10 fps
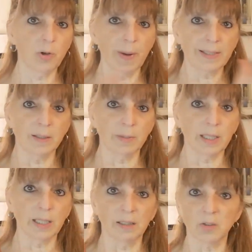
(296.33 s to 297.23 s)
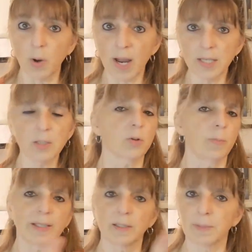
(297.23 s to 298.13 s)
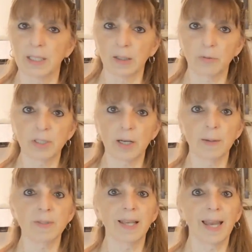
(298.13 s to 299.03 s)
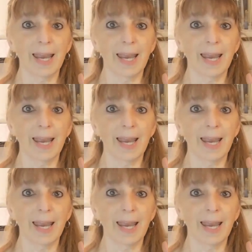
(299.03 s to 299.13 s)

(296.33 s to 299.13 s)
go back to the beginning twice, or go back to the beginning 3 times?